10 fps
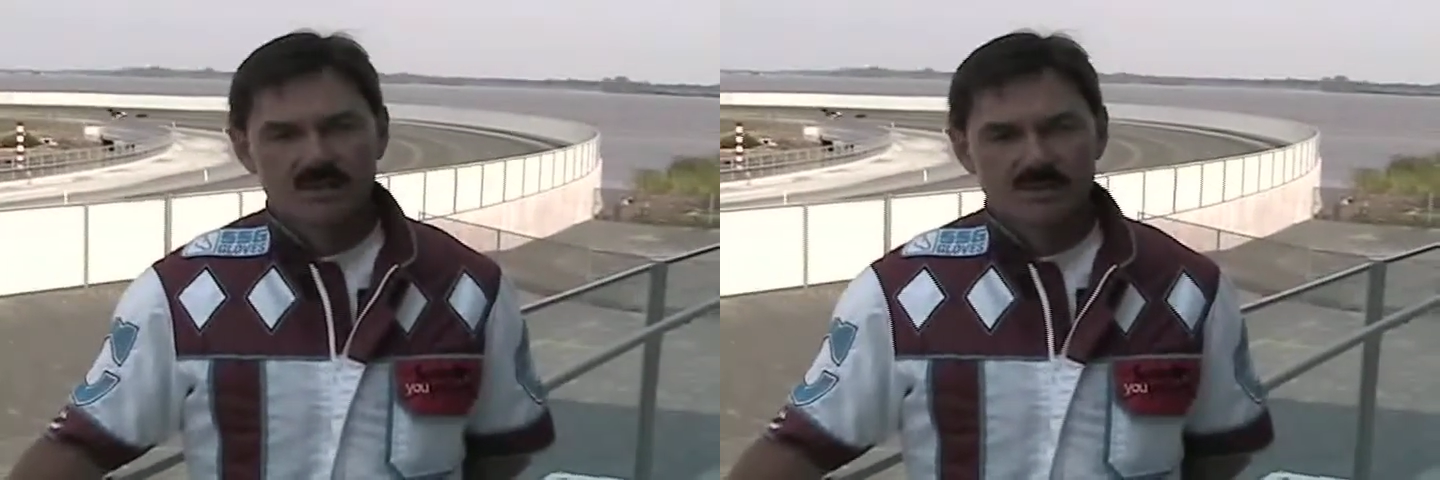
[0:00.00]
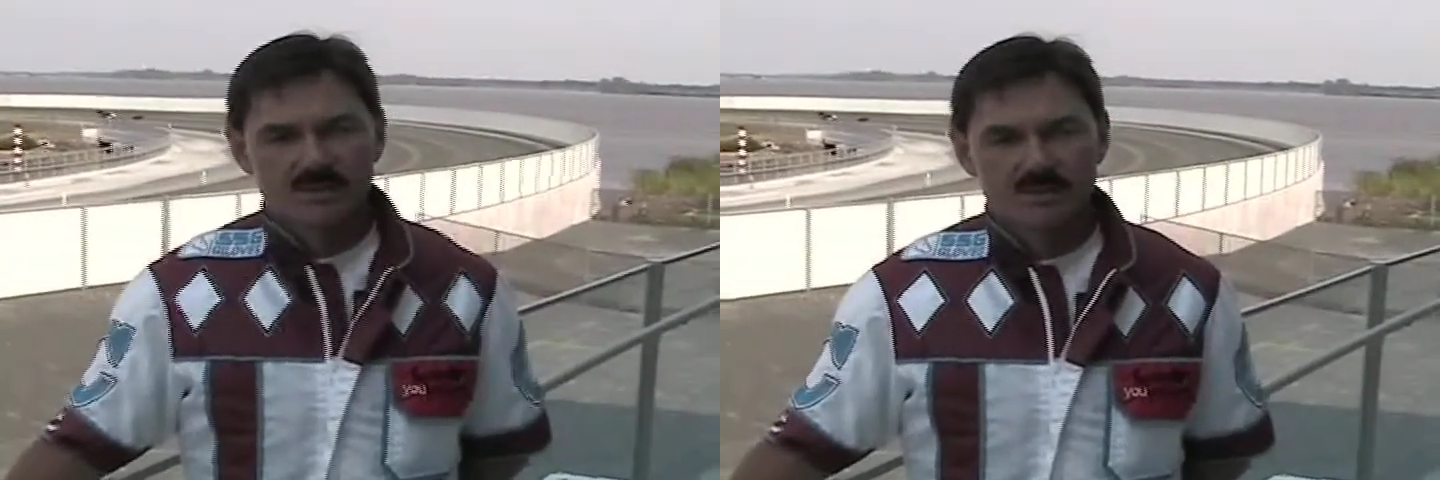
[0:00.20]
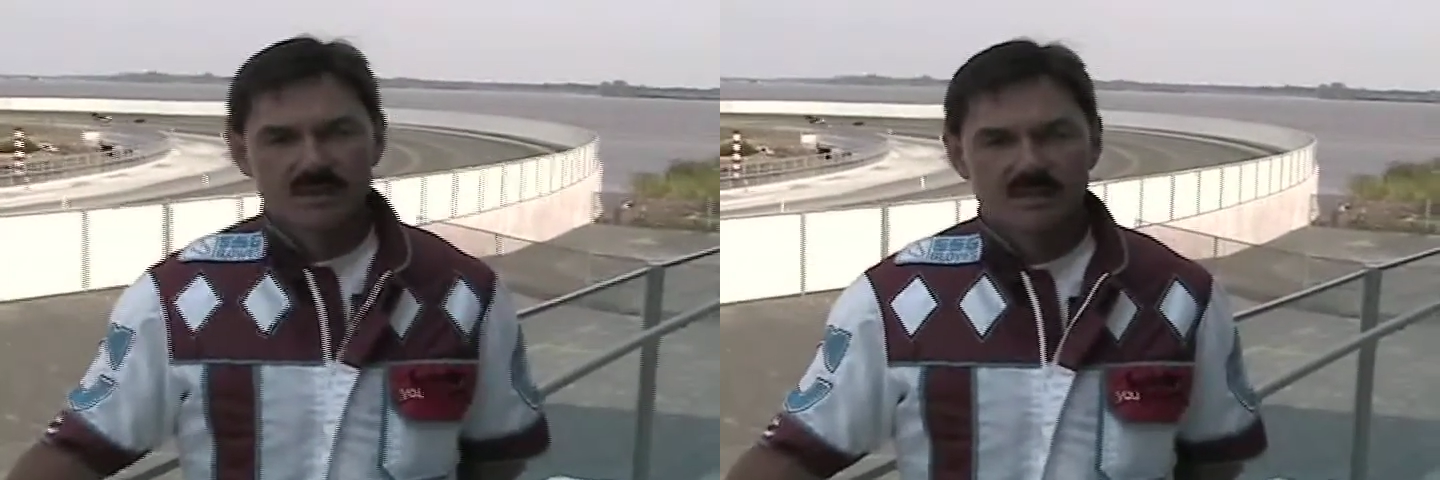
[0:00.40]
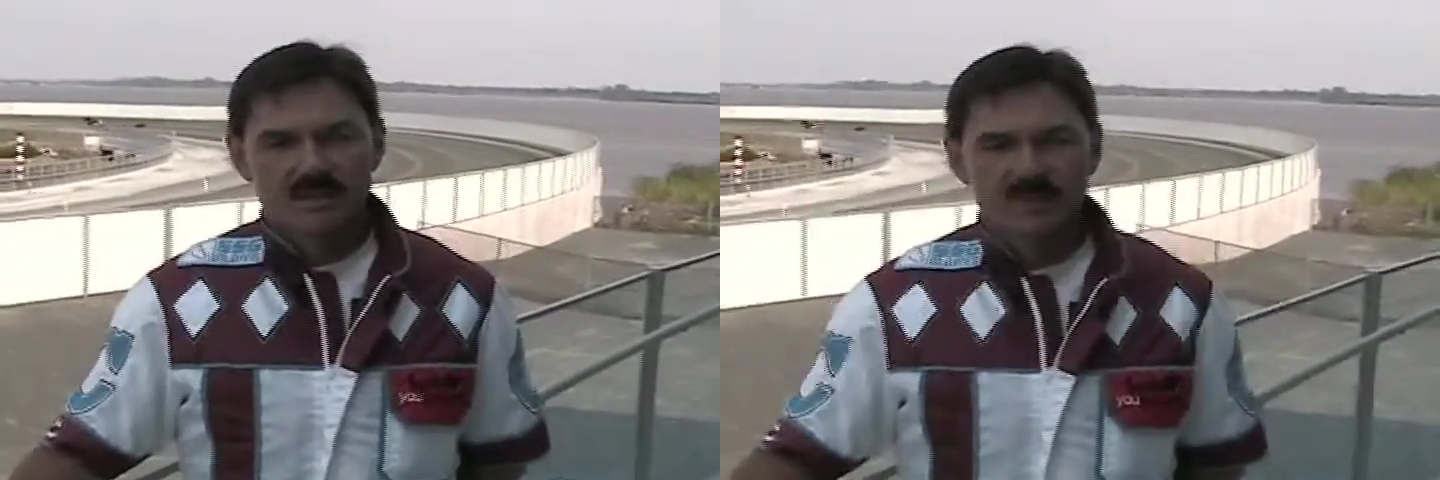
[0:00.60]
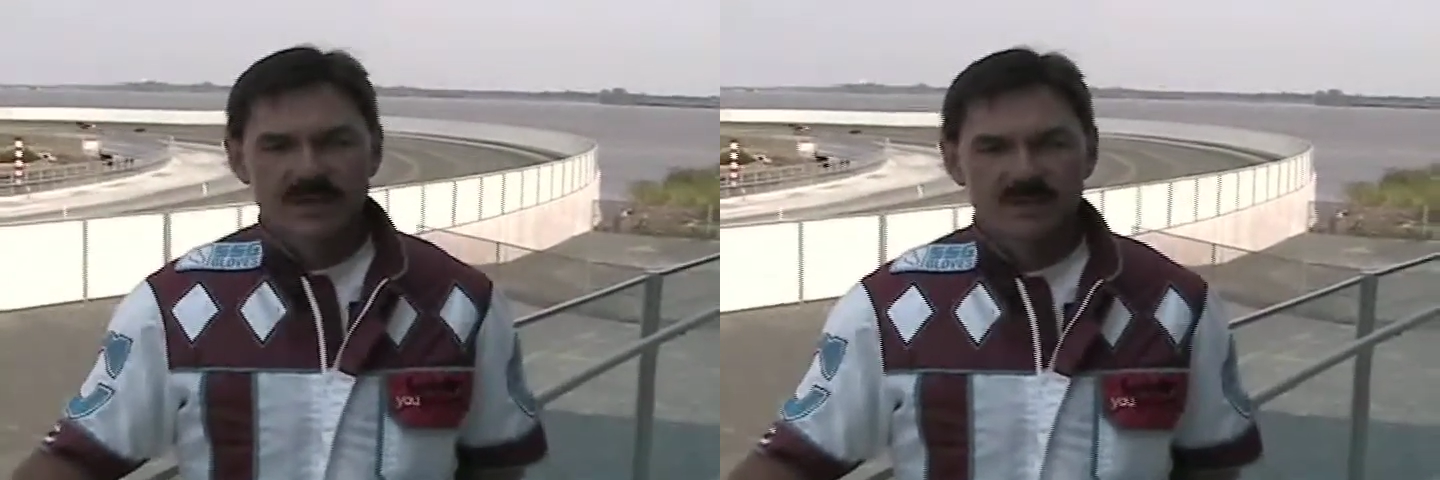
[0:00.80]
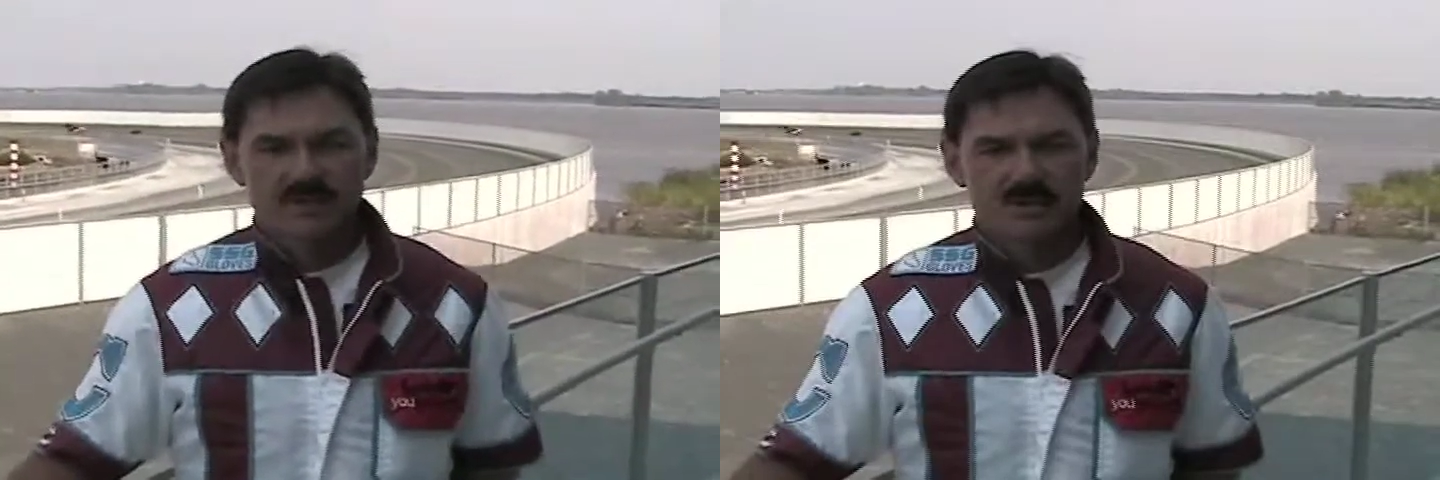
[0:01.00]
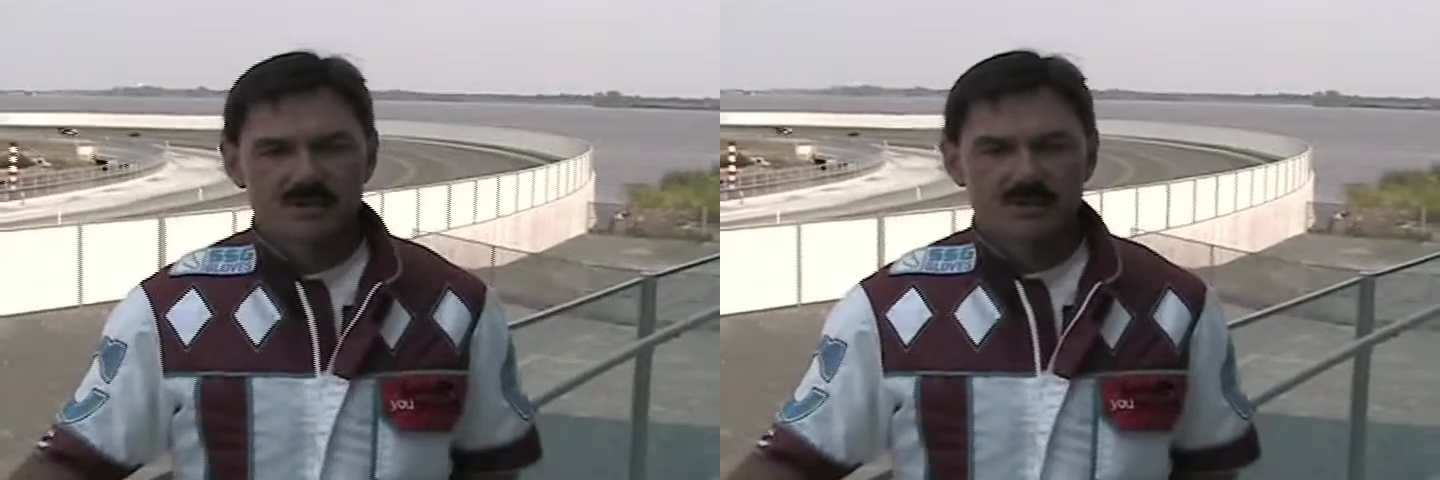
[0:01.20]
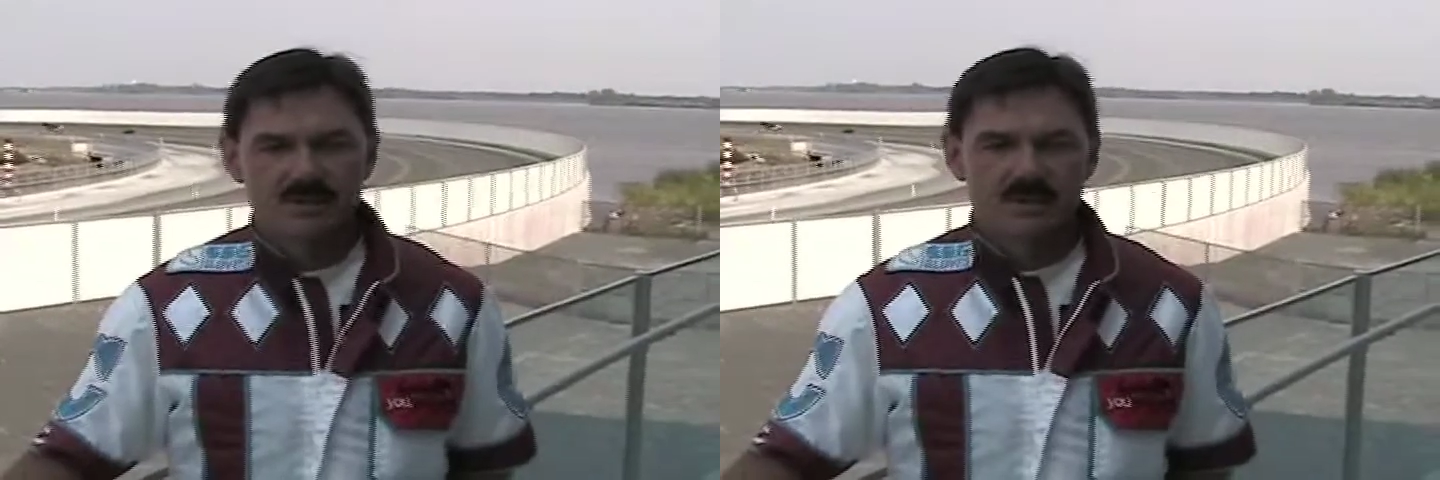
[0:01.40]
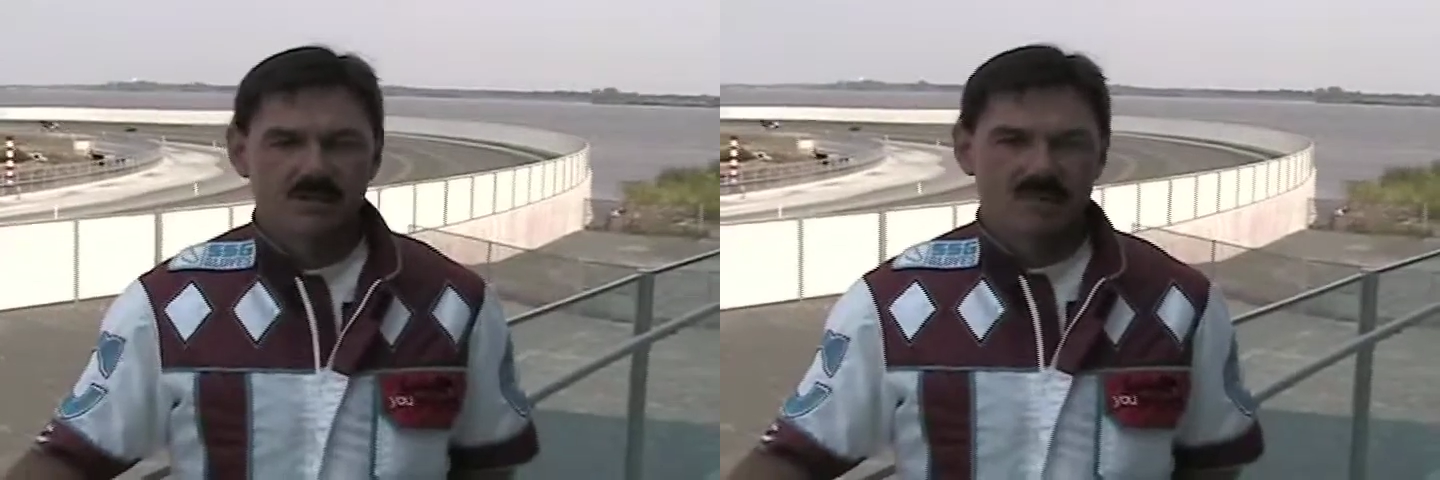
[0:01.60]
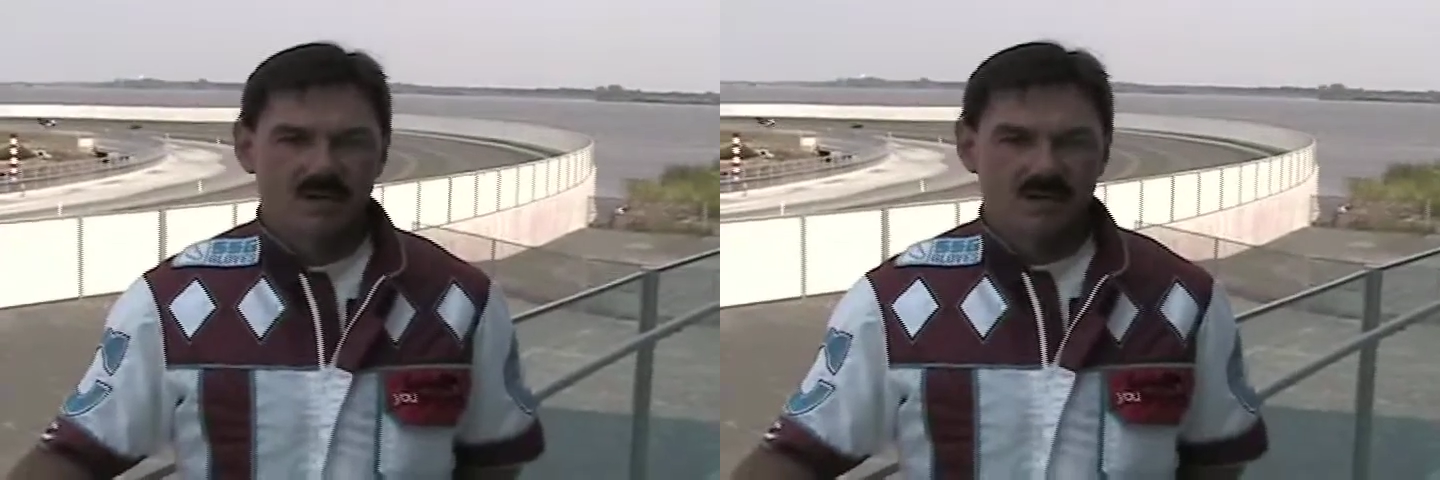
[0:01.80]
Certainly in the Meadows, it's
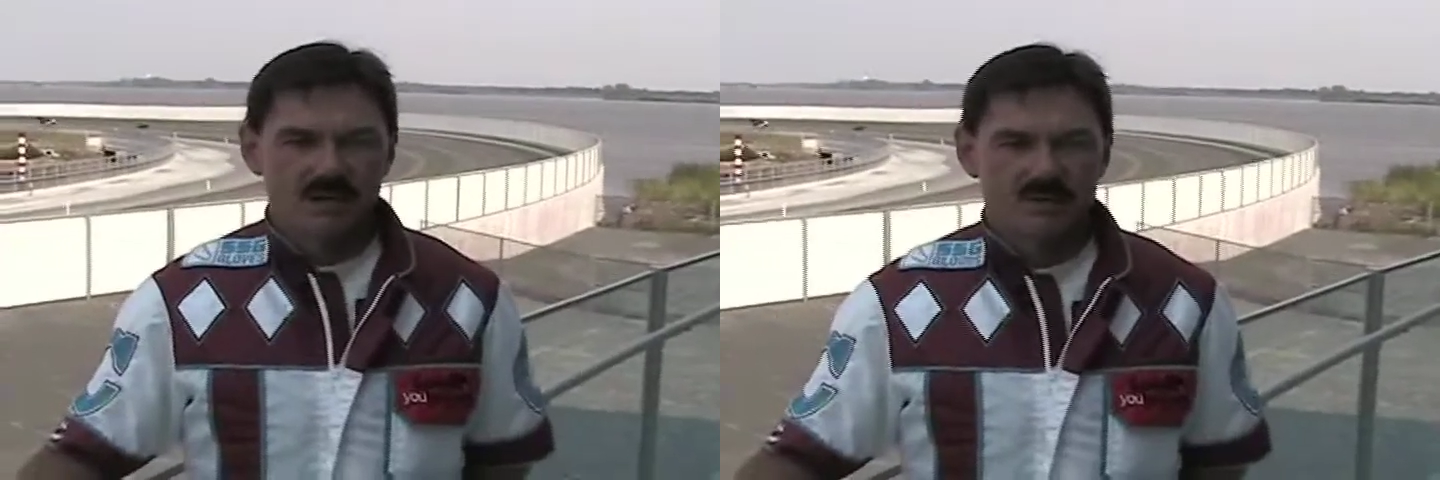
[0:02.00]
started